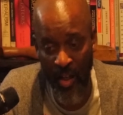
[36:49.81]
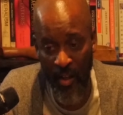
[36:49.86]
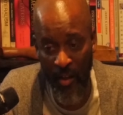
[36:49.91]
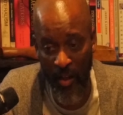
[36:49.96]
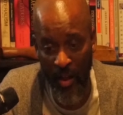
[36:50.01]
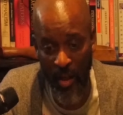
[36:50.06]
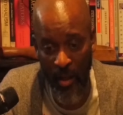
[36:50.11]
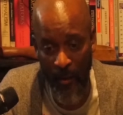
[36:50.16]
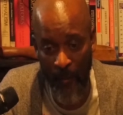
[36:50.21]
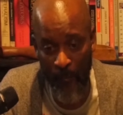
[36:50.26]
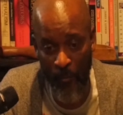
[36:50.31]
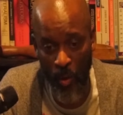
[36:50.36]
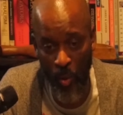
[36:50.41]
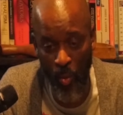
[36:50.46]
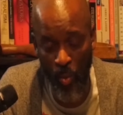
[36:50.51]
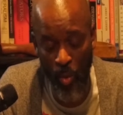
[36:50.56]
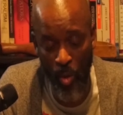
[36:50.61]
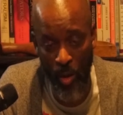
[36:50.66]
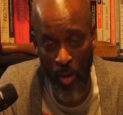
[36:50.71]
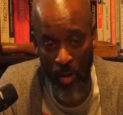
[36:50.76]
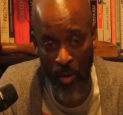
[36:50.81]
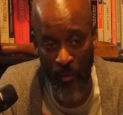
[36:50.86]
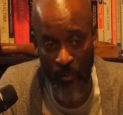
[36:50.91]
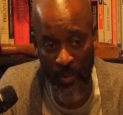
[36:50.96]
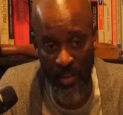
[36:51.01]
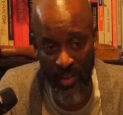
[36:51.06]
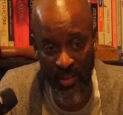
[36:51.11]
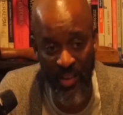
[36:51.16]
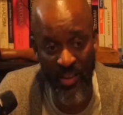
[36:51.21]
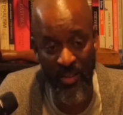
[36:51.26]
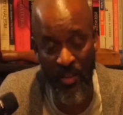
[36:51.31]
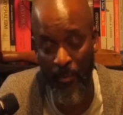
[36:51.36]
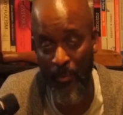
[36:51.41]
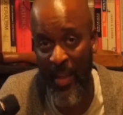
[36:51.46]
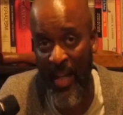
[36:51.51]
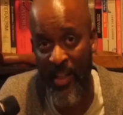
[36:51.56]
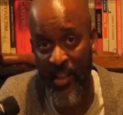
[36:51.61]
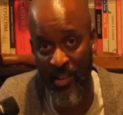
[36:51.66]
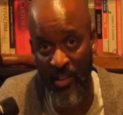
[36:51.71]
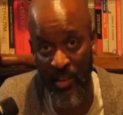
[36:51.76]
the world, the system
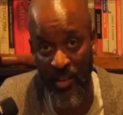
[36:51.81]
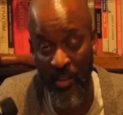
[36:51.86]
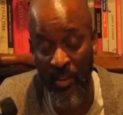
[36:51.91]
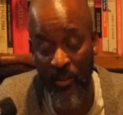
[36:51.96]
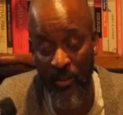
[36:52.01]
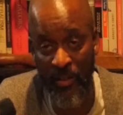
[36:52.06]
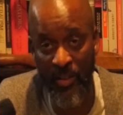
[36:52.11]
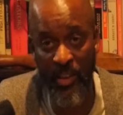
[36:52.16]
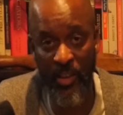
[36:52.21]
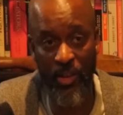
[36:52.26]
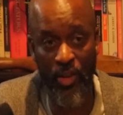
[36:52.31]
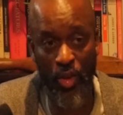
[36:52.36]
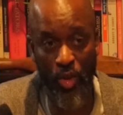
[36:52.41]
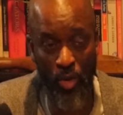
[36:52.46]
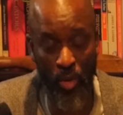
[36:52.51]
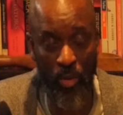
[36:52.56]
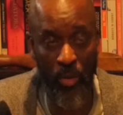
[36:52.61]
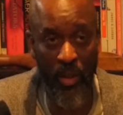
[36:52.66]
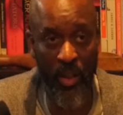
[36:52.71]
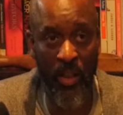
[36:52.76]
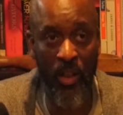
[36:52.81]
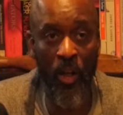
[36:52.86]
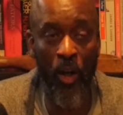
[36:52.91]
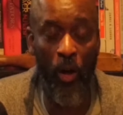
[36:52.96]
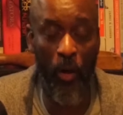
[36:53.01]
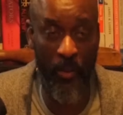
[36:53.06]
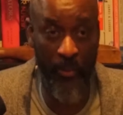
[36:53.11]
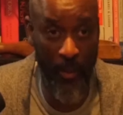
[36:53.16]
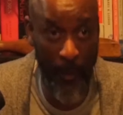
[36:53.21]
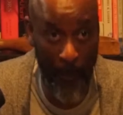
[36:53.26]
that is literally destroying, and the